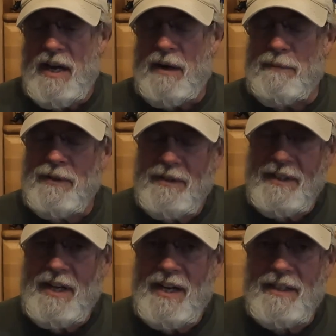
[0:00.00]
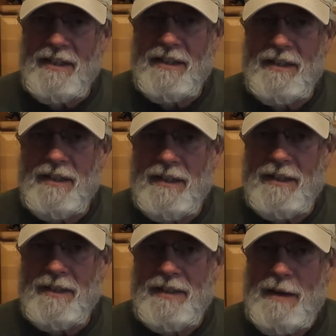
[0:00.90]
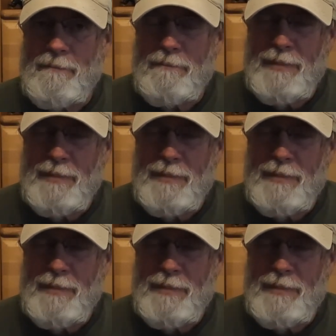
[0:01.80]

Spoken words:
I'm really not that